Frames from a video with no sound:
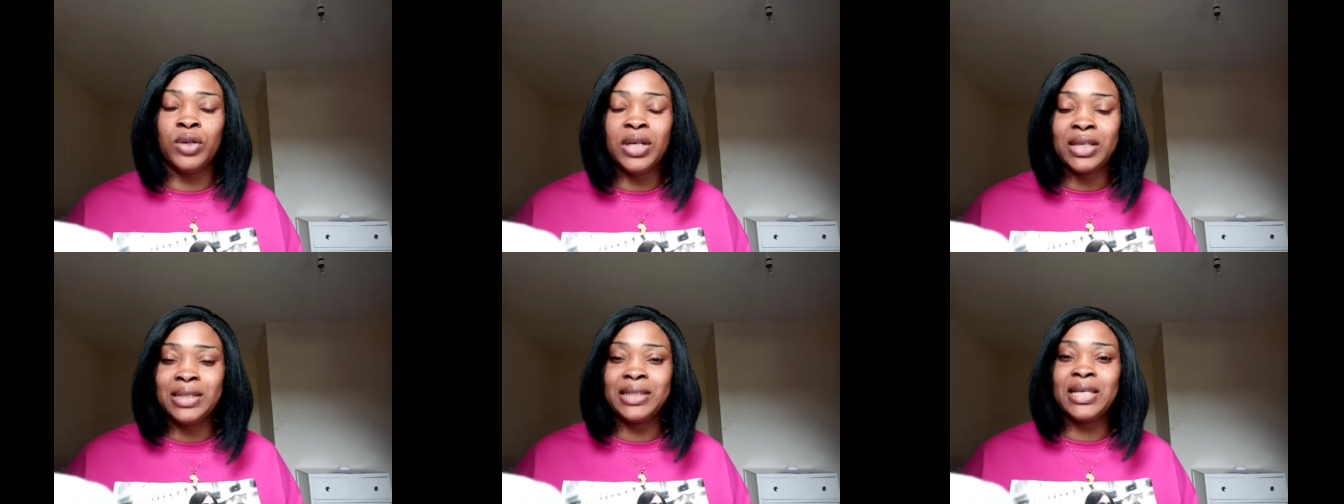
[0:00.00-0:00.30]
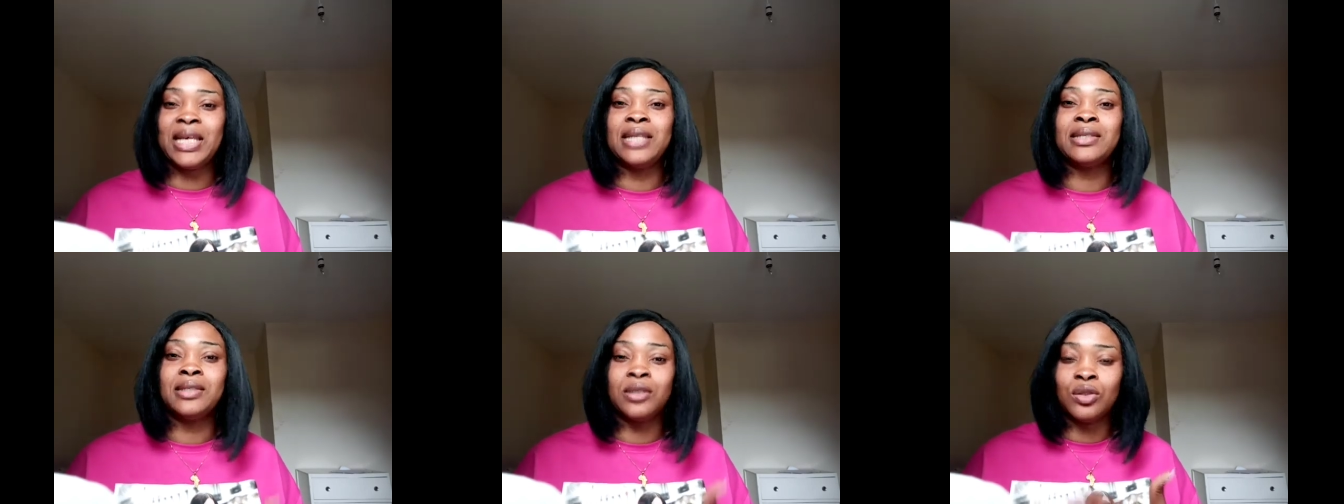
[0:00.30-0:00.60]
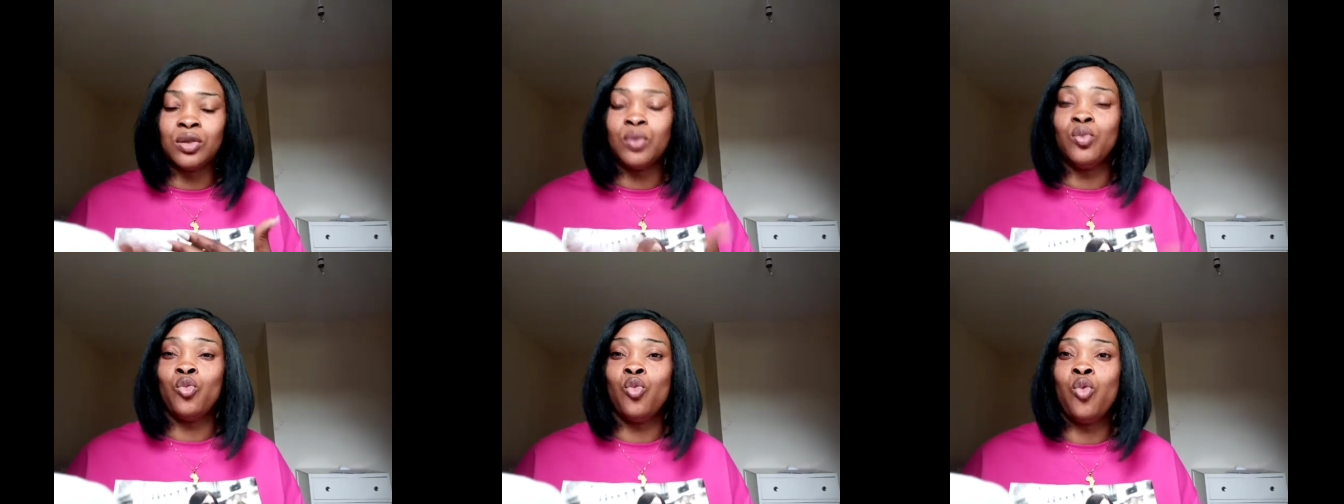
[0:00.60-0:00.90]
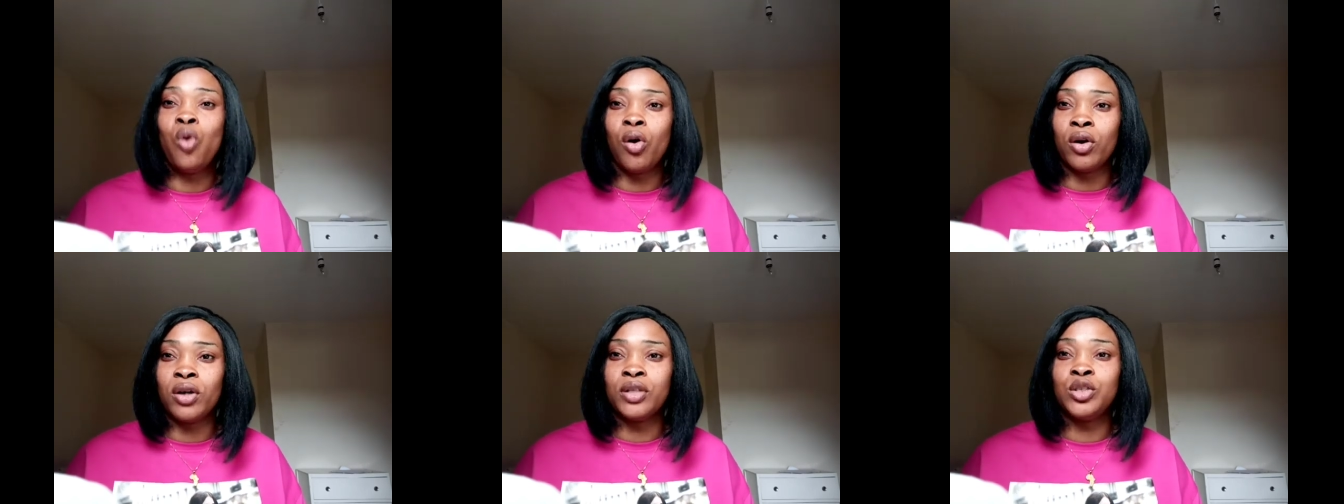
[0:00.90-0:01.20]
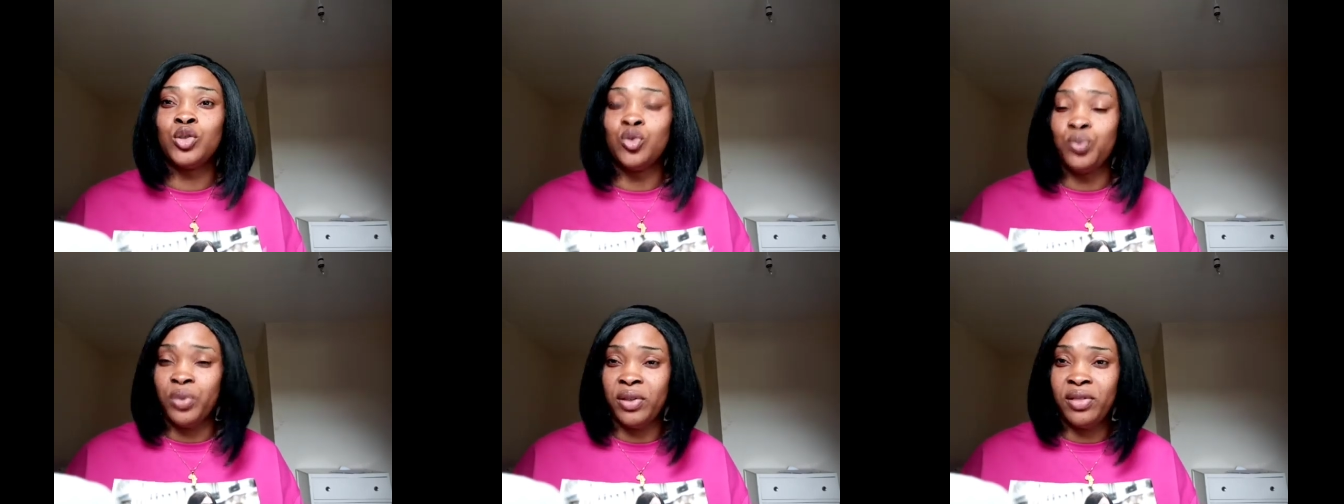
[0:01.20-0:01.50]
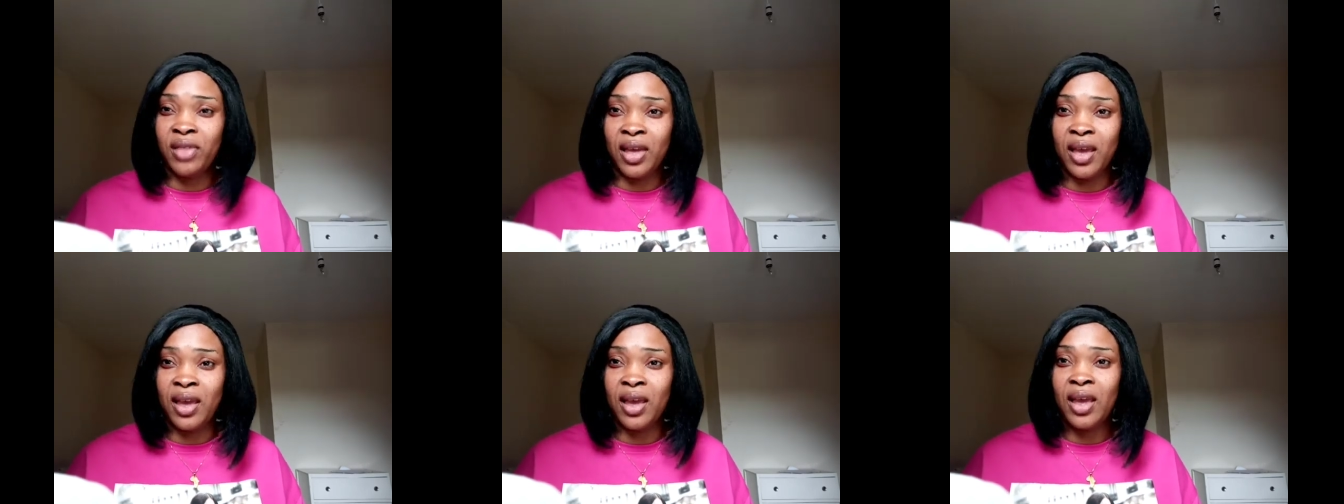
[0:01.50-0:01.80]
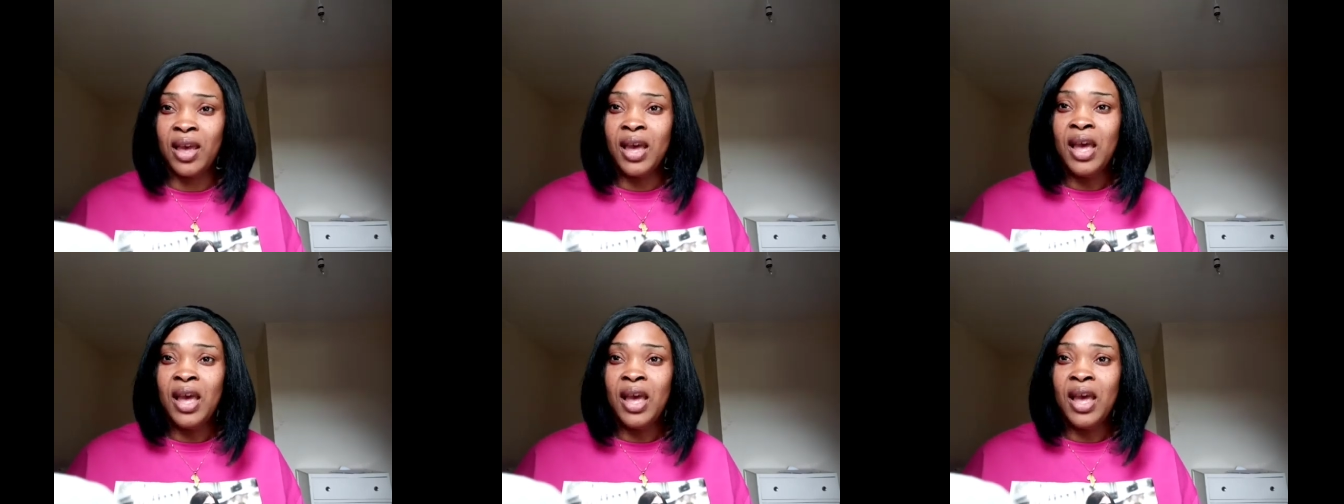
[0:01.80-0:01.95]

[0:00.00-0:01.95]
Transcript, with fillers: It takes some work to be there.